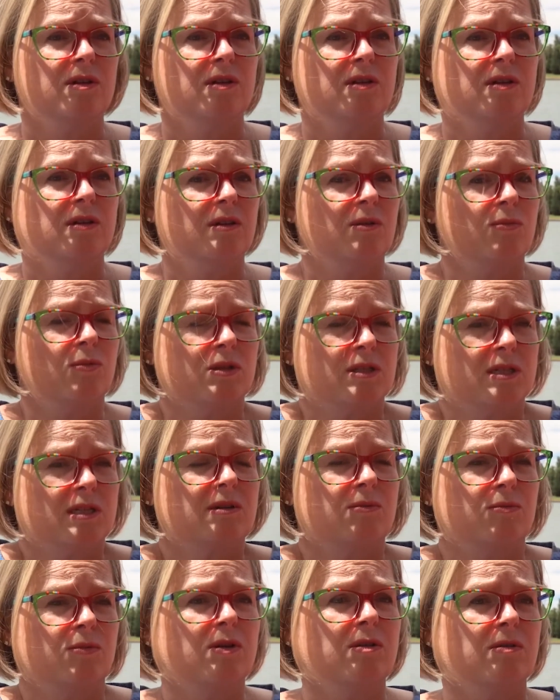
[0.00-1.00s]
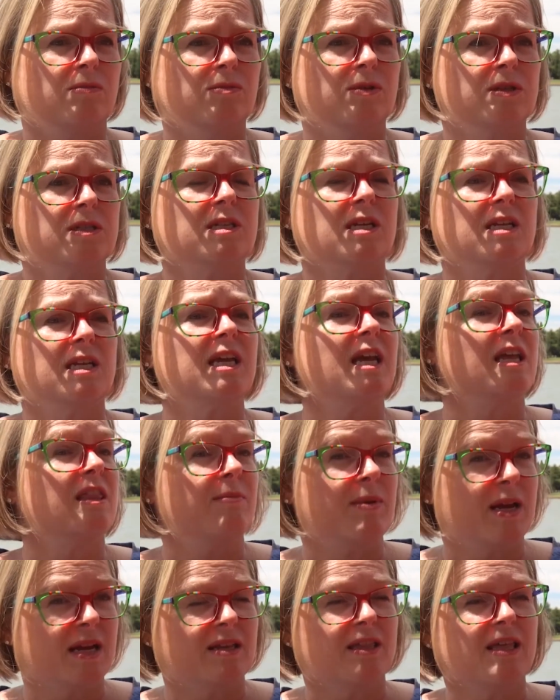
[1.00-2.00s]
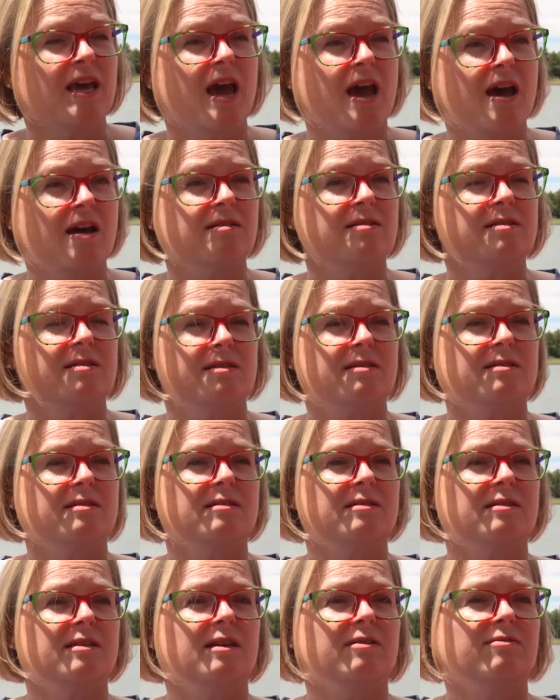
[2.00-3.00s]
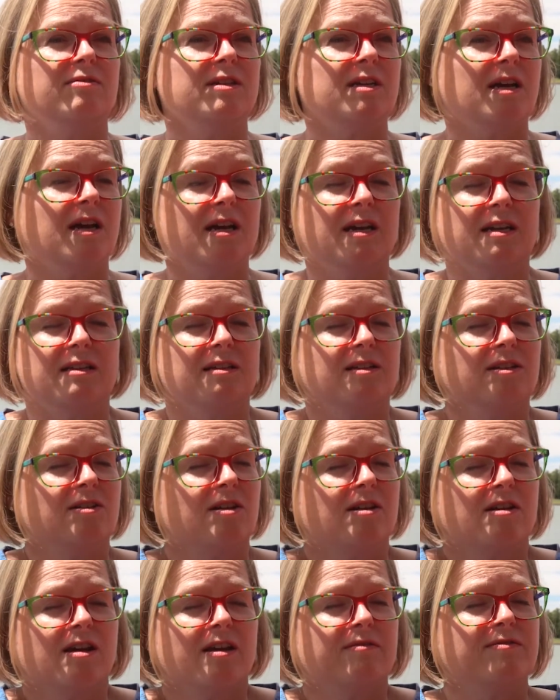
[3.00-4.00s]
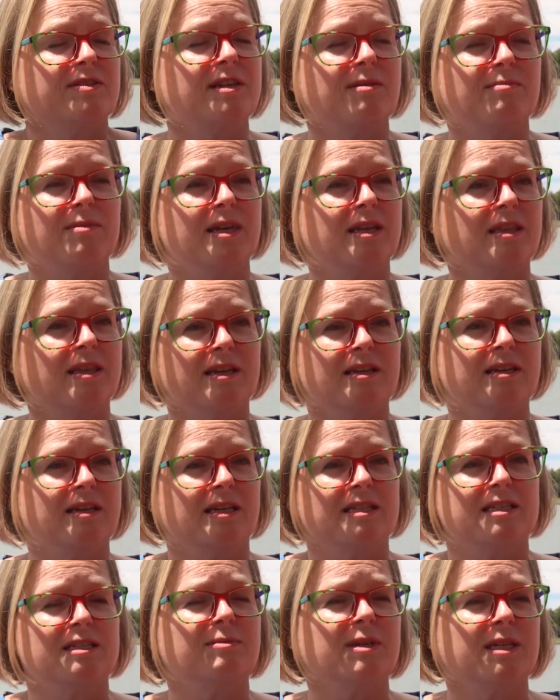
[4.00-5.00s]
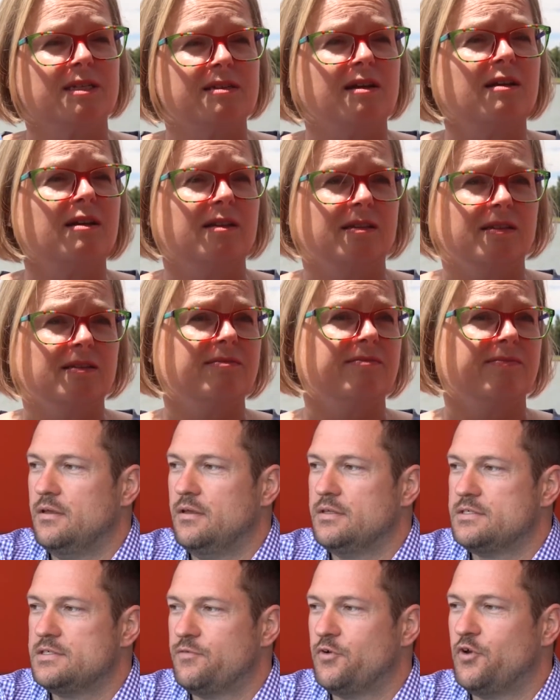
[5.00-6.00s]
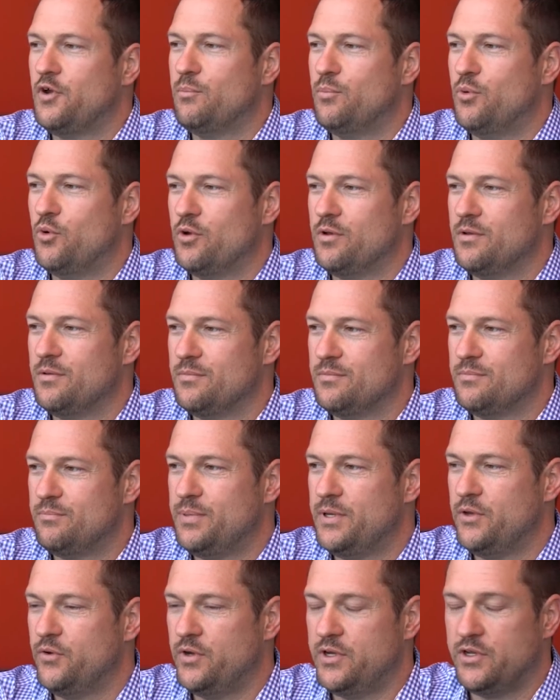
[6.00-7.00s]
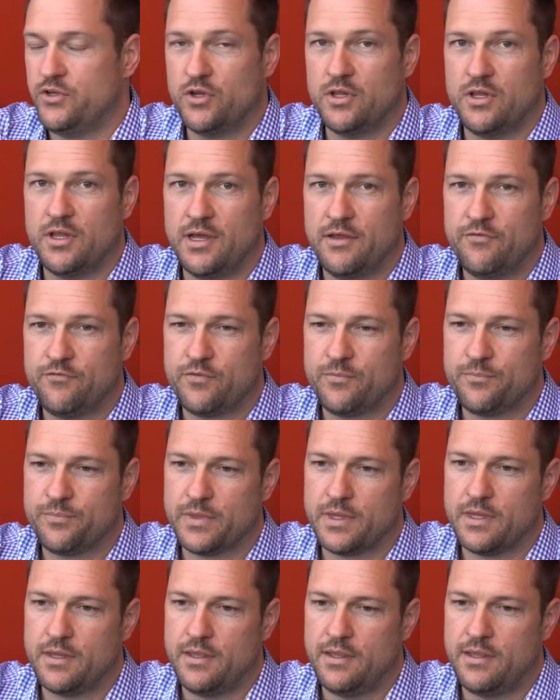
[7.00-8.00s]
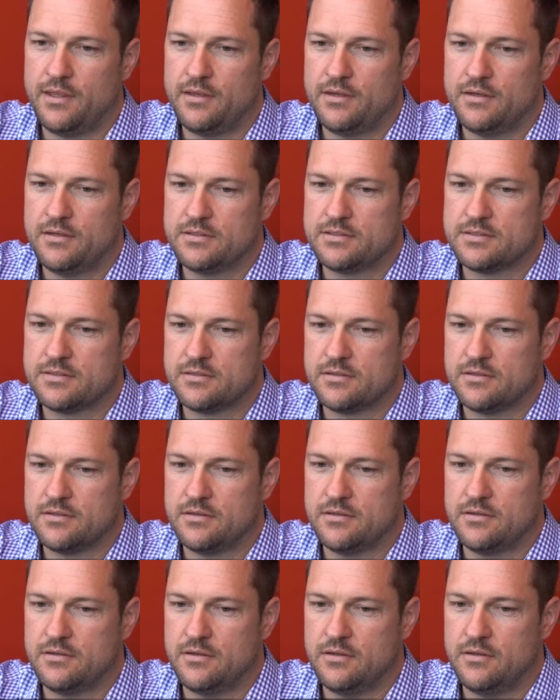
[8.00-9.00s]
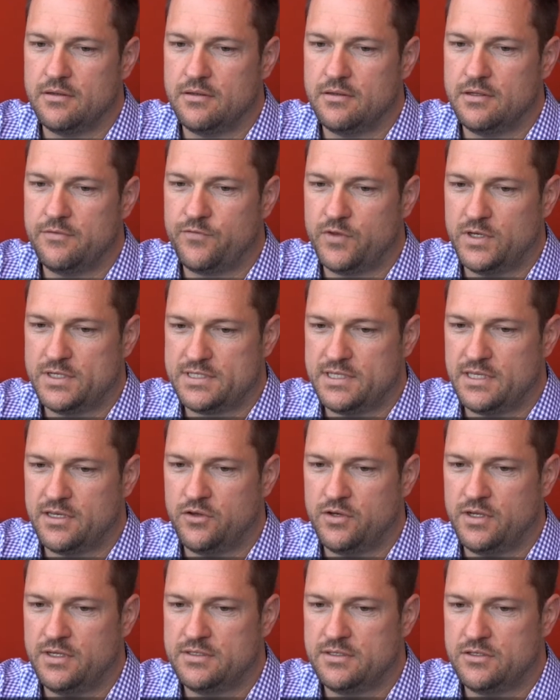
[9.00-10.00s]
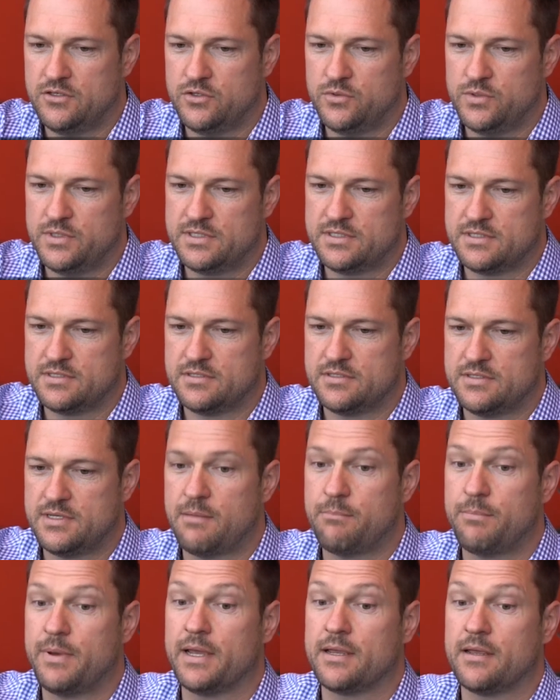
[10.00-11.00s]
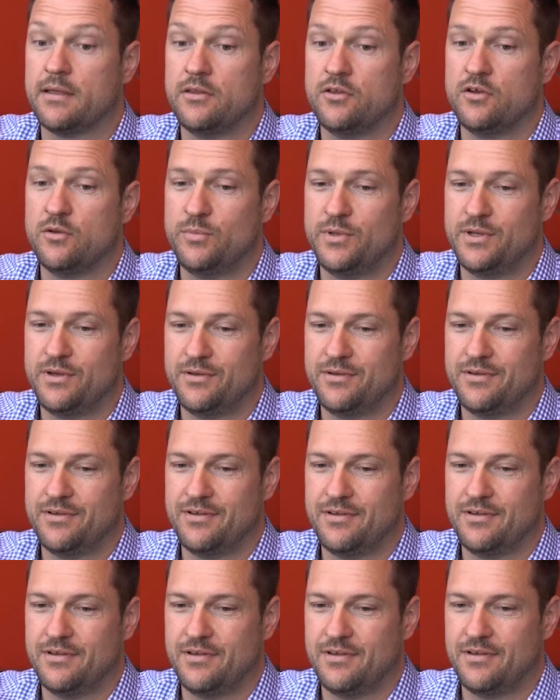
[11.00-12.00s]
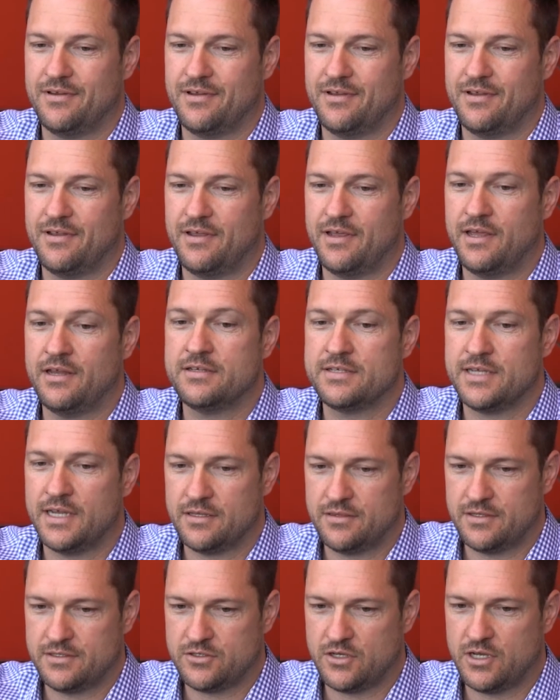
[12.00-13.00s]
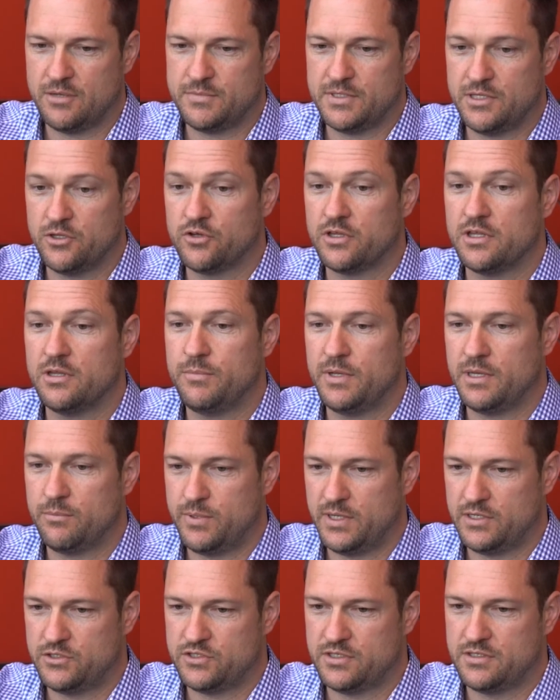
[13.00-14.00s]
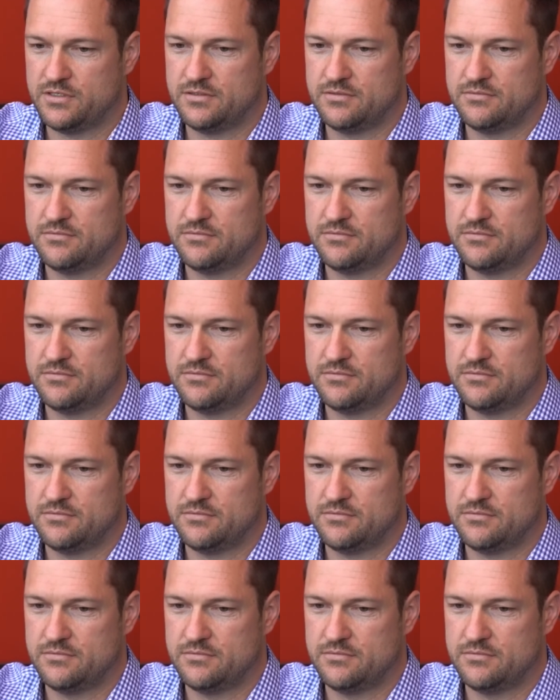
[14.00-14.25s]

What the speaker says: You know, what's going to get them out of the house every day, and, you know, have something that gets them excited. It's a very important period in your life, and the first thing you need to do is step back a little bit and take the time to look at the big picture.